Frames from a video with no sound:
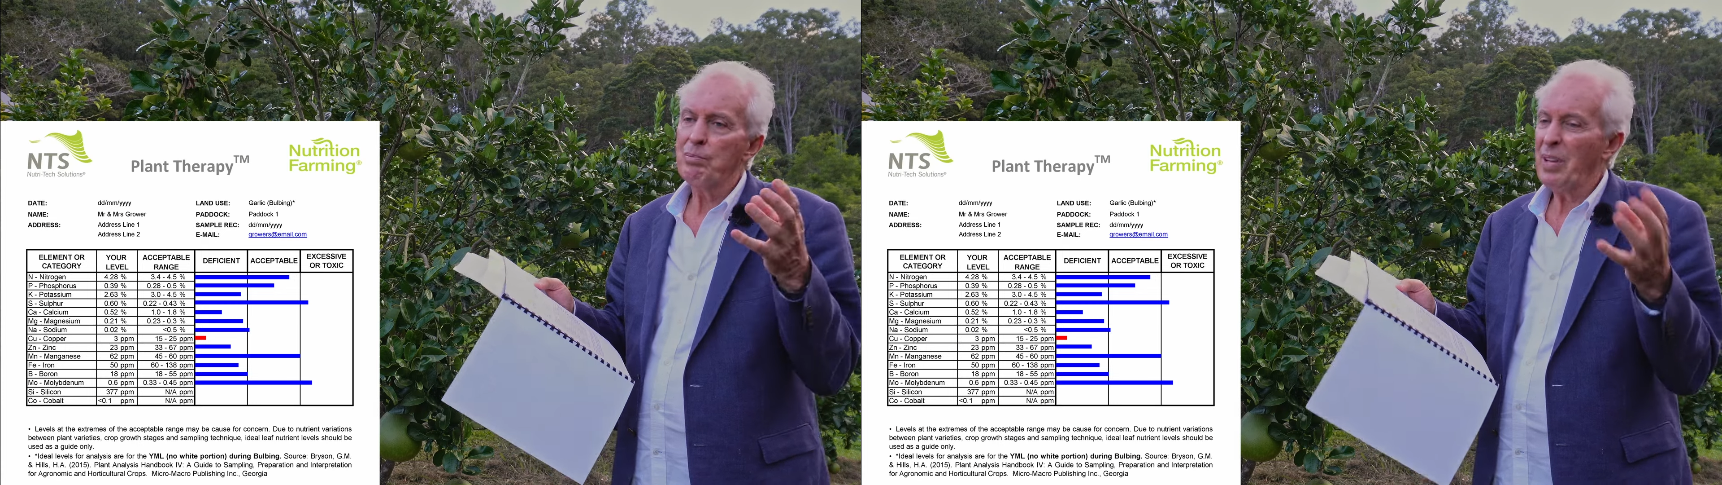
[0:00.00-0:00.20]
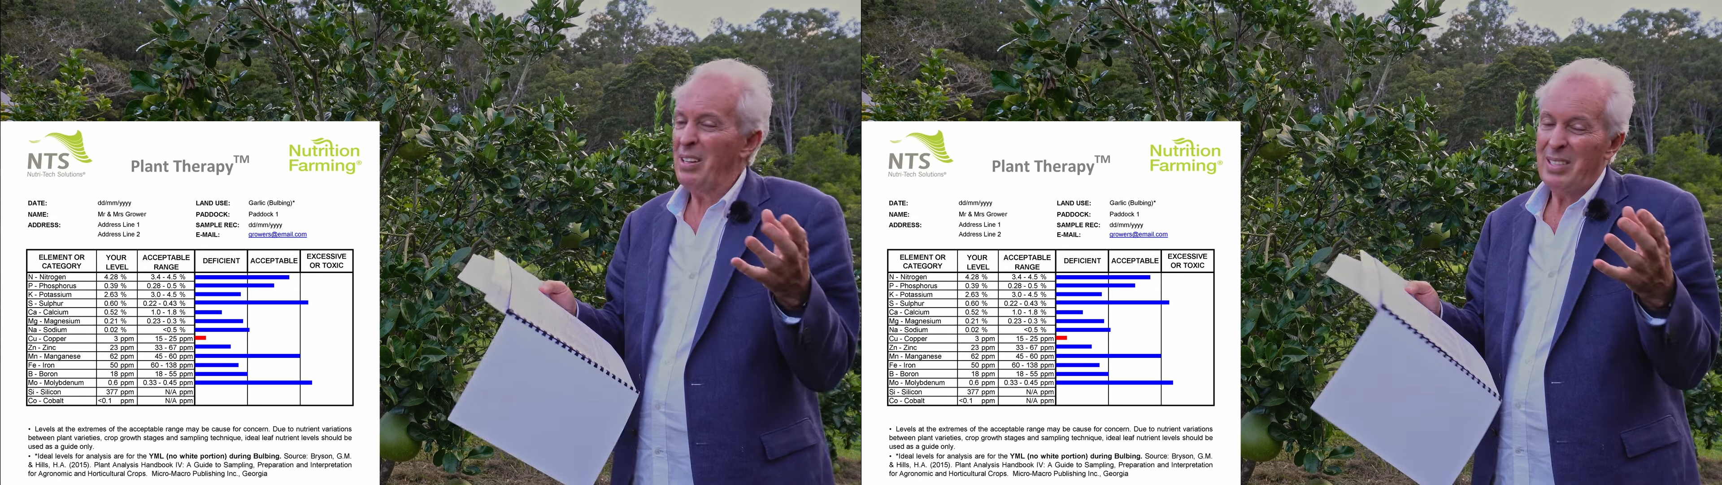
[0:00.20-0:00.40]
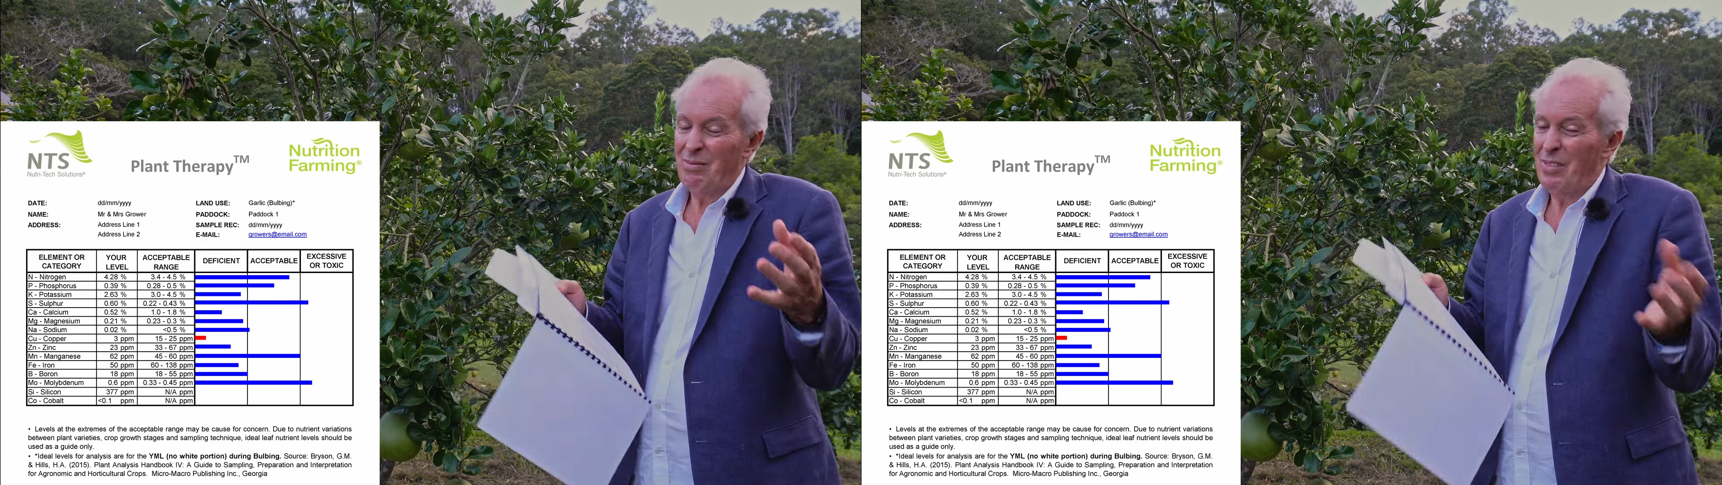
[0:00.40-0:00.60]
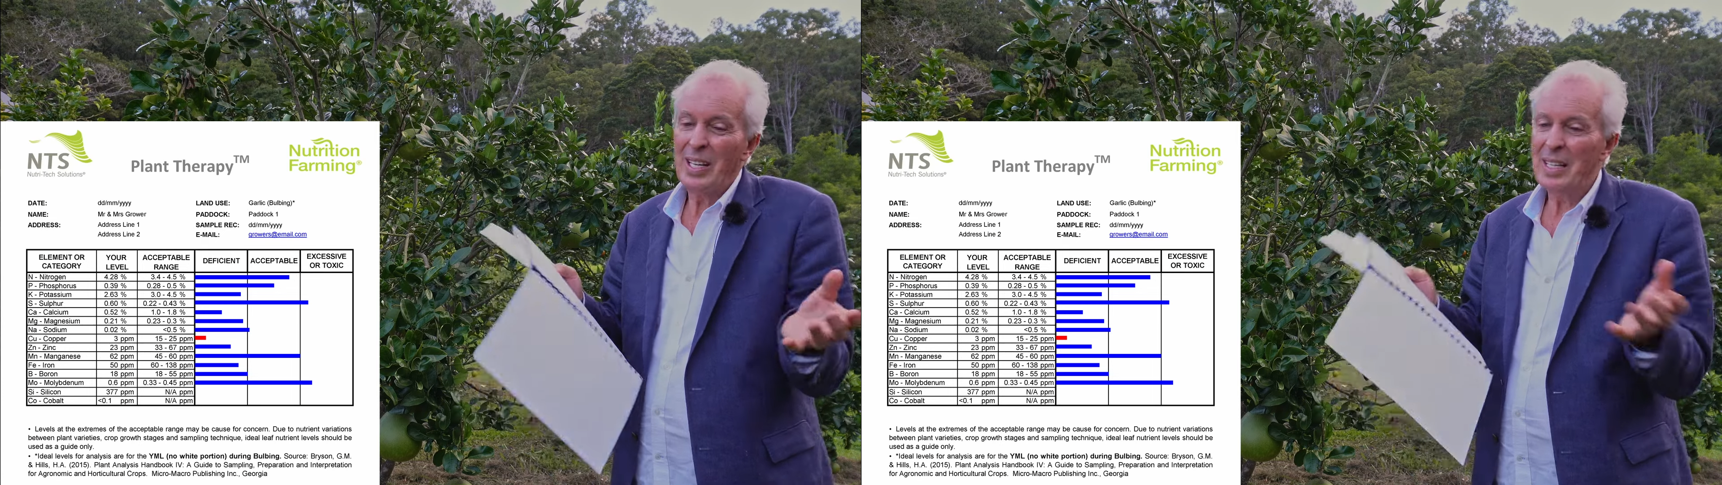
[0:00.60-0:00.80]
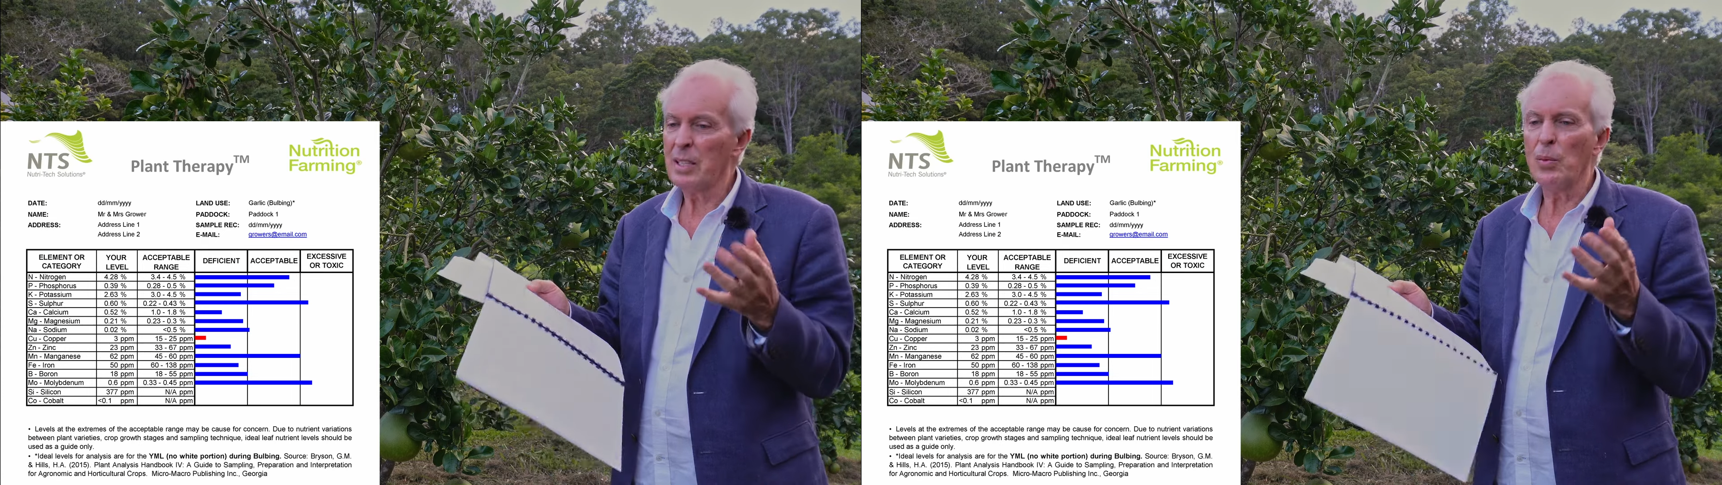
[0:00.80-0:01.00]
Calcium
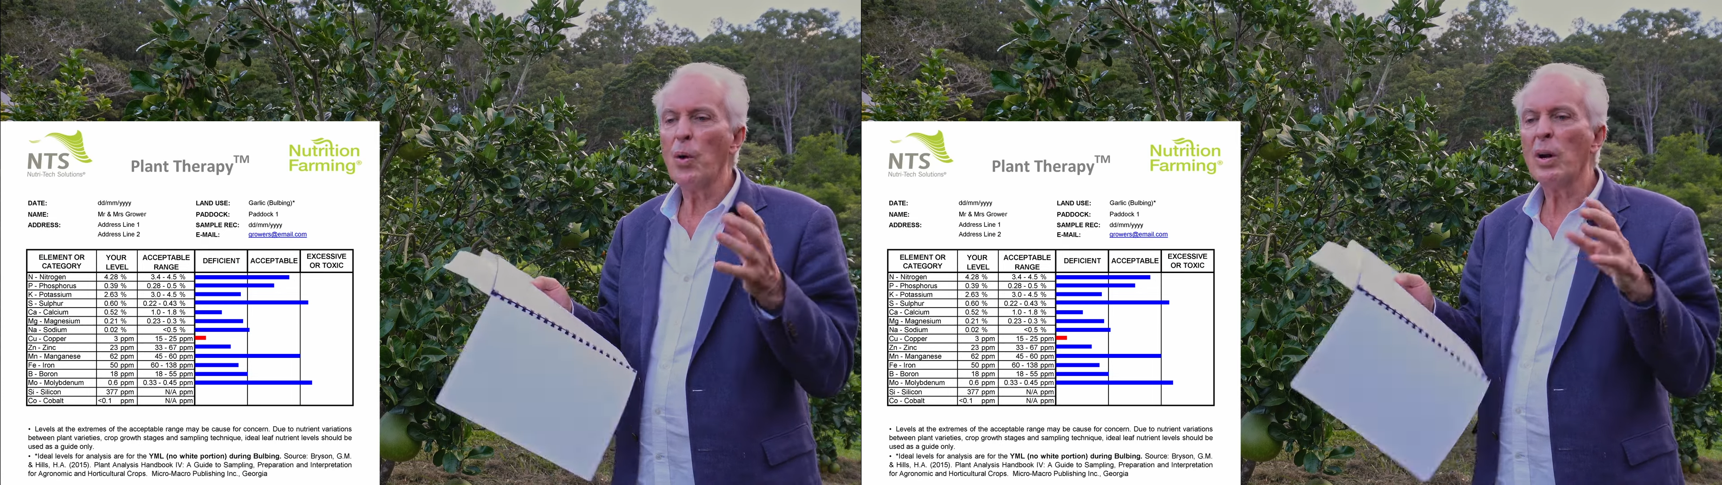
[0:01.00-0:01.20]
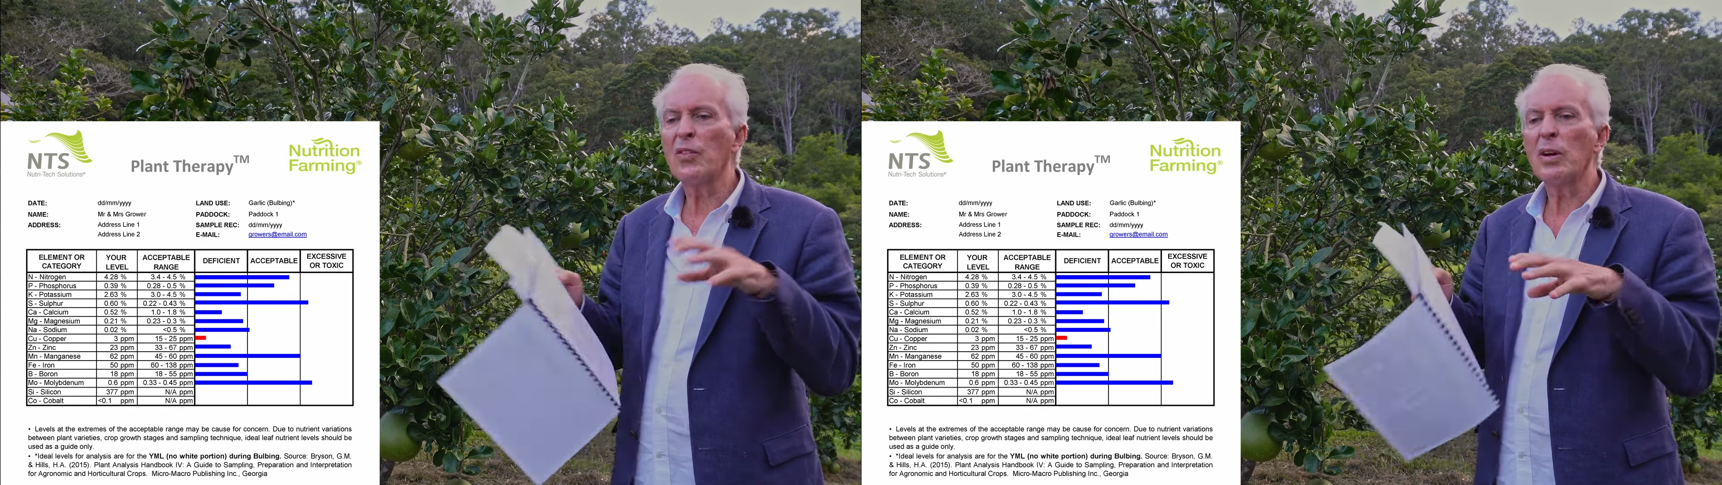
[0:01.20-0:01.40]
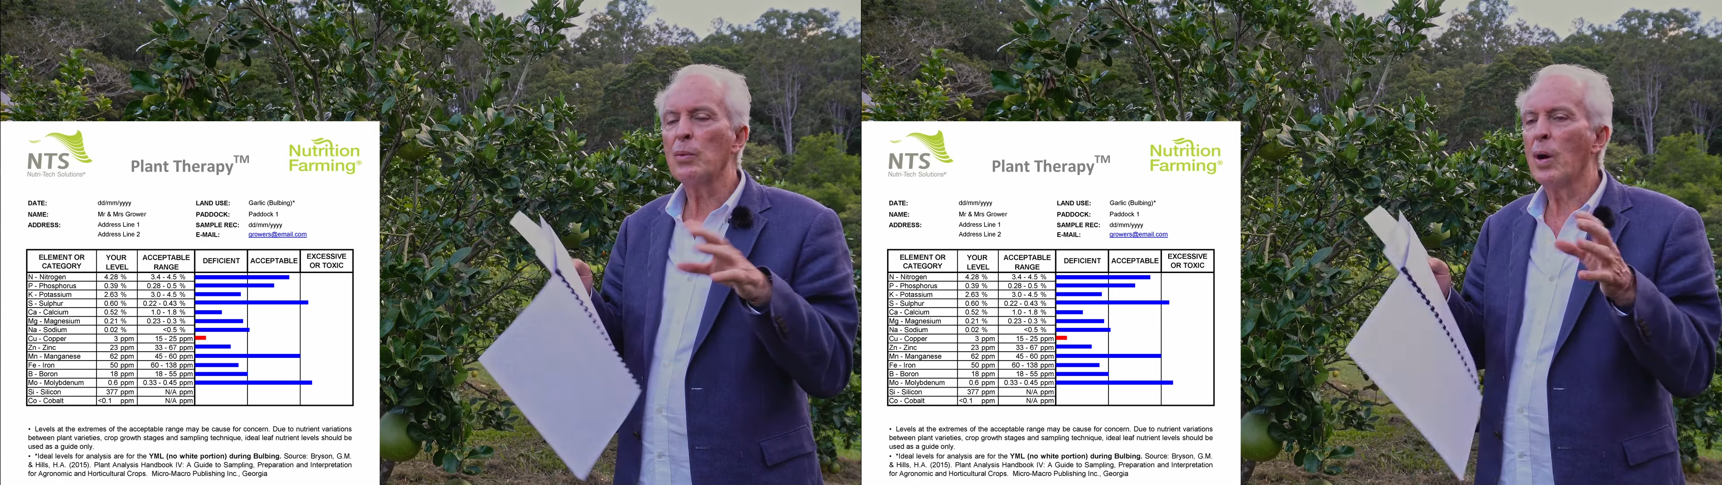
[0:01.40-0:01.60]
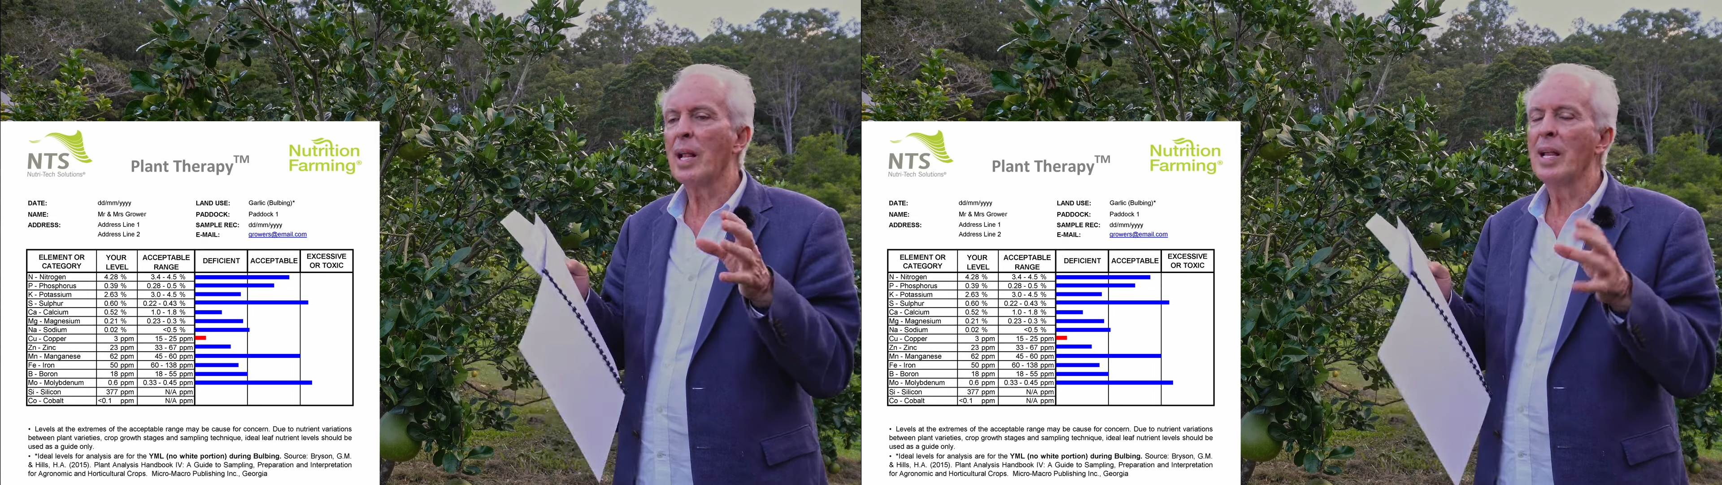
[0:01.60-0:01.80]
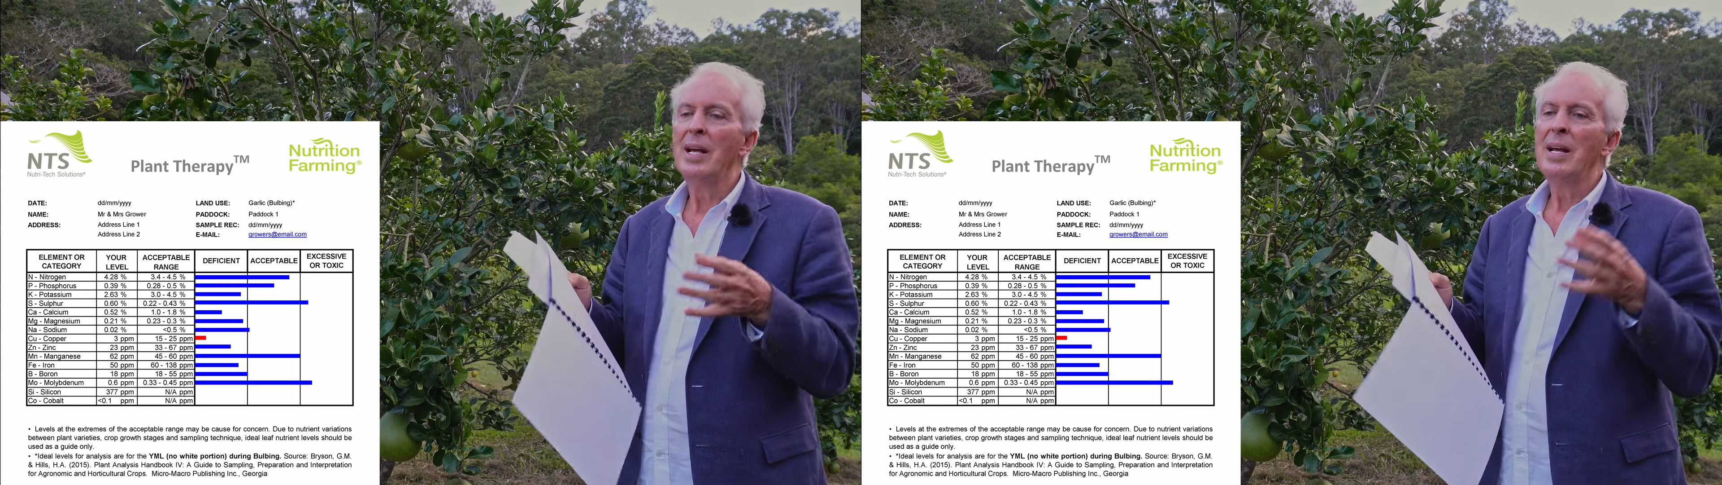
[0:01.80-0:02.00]
really doesn't work very well